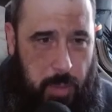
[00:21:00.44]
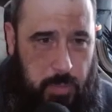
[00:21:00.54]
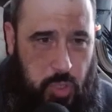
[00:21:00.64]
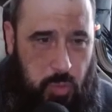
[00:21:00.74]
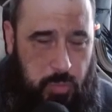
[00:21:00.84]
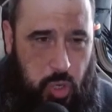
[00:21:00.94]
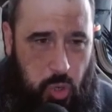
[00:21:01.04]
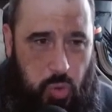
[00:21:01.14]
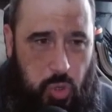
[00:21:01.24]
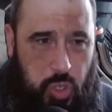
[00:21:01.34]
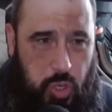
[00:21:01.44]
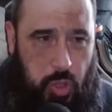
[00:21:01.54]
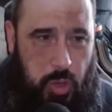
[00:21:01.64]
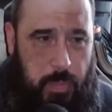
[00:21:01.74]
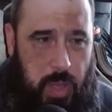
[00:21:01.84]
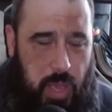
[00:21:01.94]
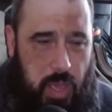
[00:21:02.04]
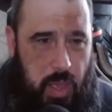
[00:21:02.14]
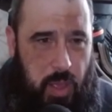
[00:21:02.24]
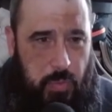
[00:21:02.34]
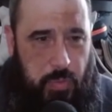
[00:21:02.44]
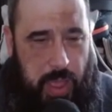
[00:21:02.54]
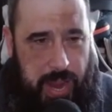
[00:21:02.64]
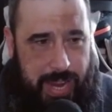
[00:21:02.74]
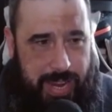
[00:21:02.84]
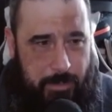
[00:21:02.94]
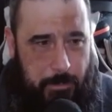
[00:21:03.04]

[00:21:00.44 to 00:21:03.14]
some tools to them. They